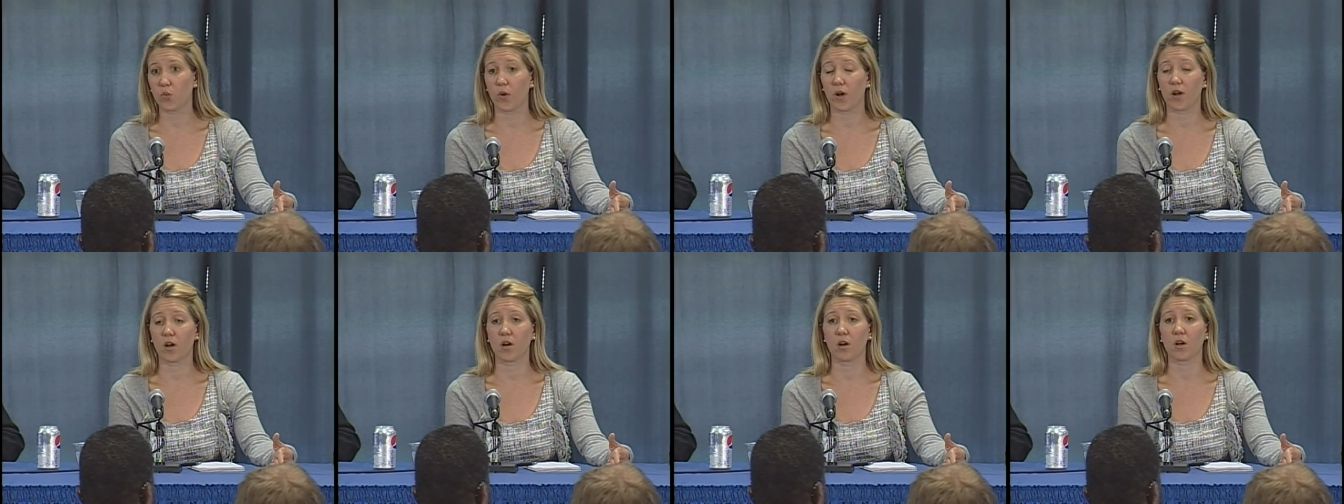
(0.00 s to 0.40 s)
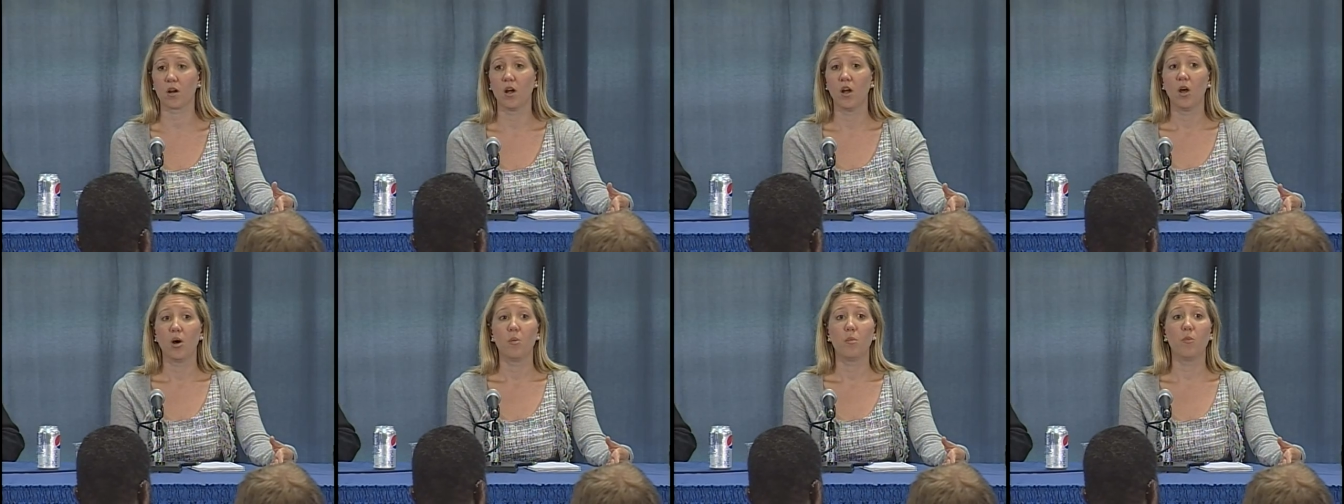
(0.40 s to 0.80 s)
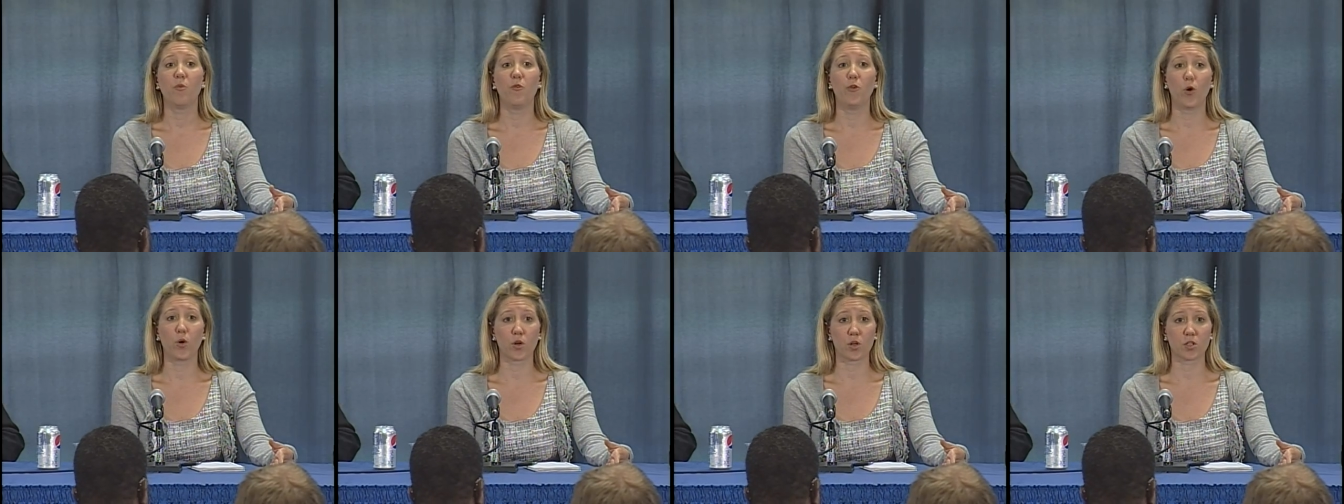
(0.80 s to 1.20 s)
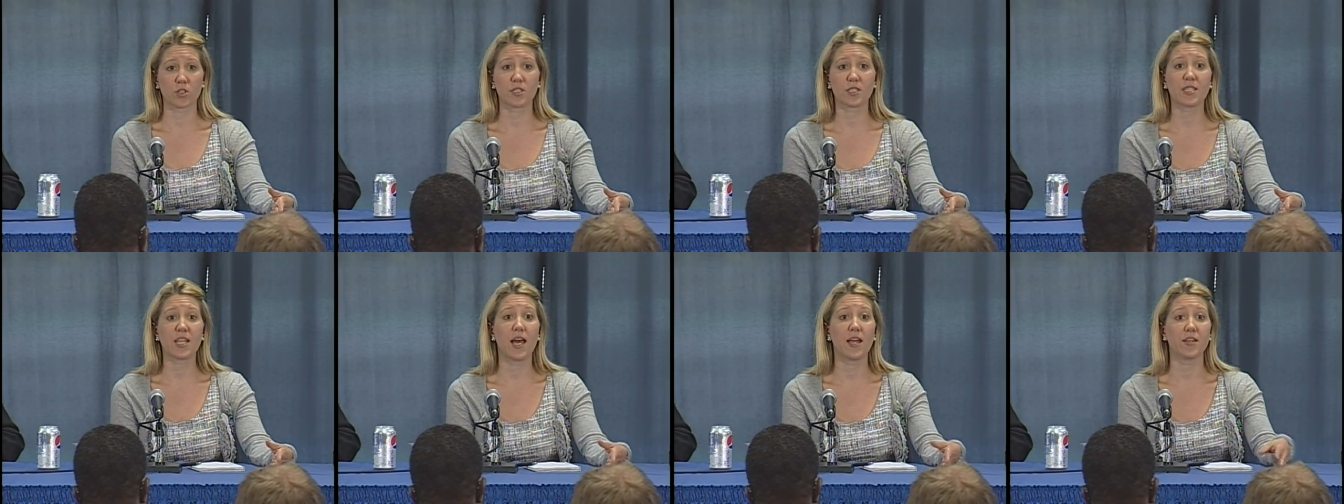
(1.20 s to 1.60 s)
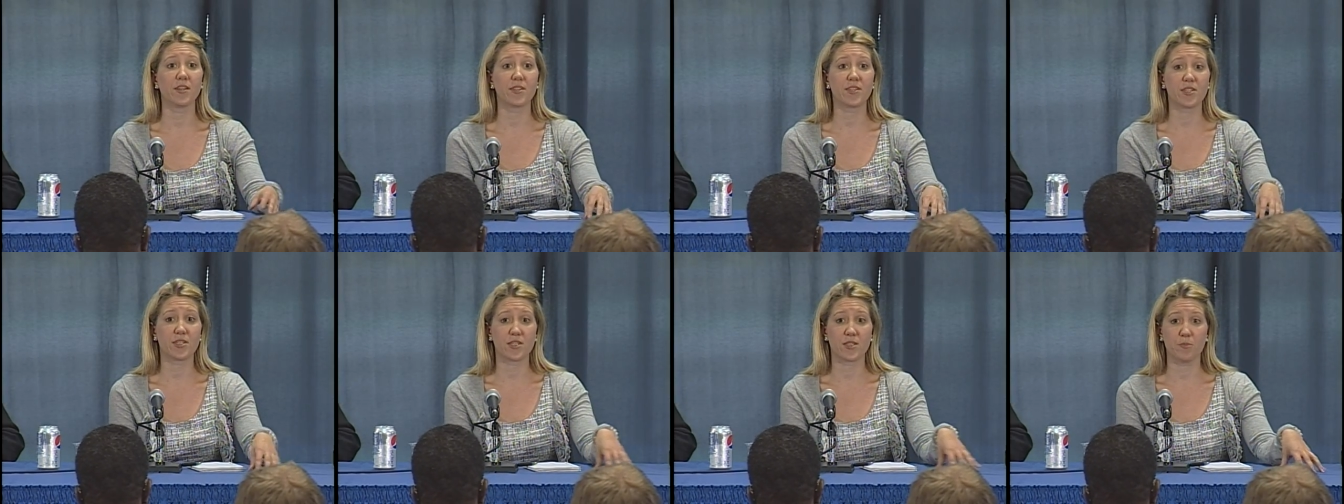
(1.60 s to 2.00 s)
where voters
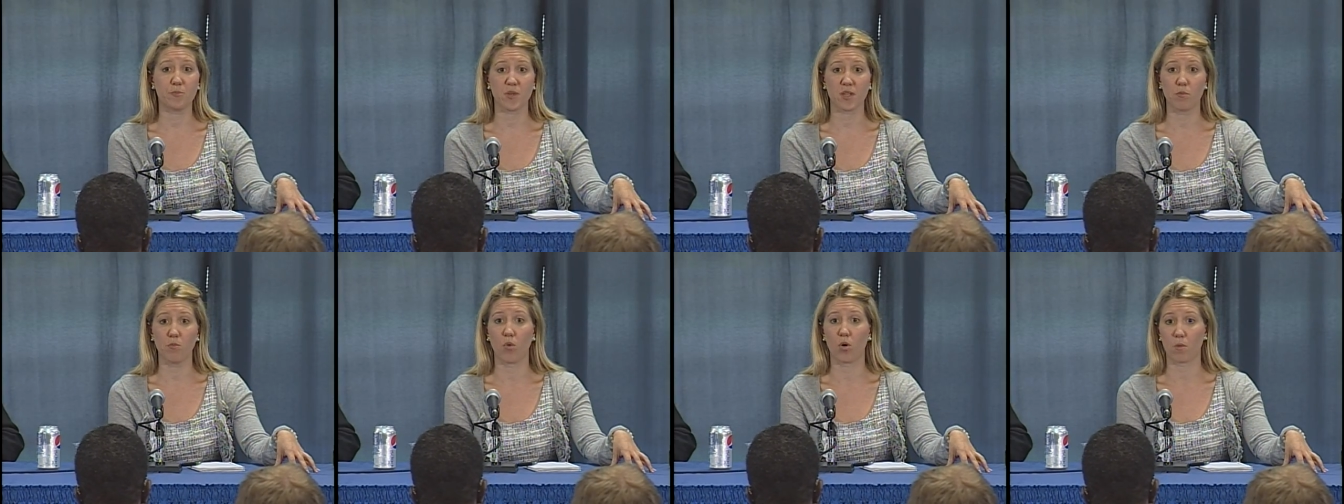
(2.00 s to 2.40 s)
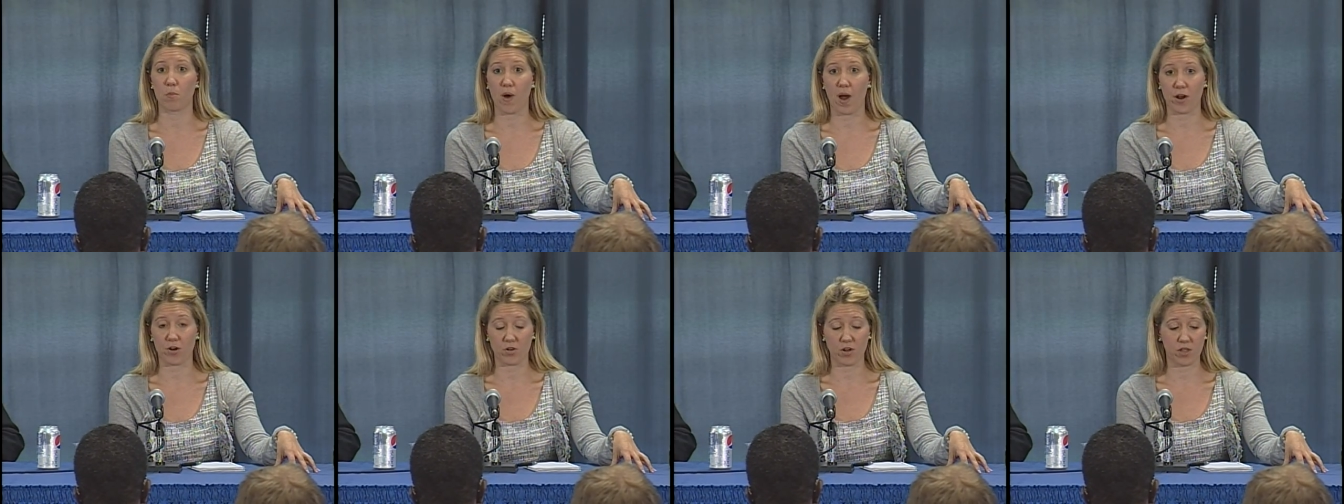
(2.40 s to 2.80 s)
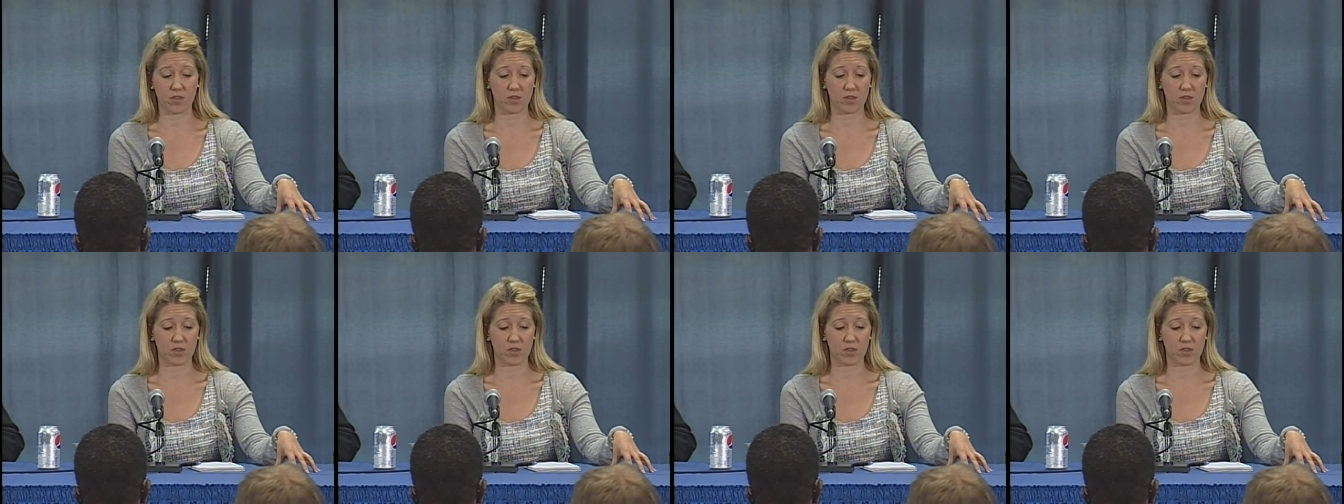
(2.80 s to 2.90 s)
tend to be more moderate.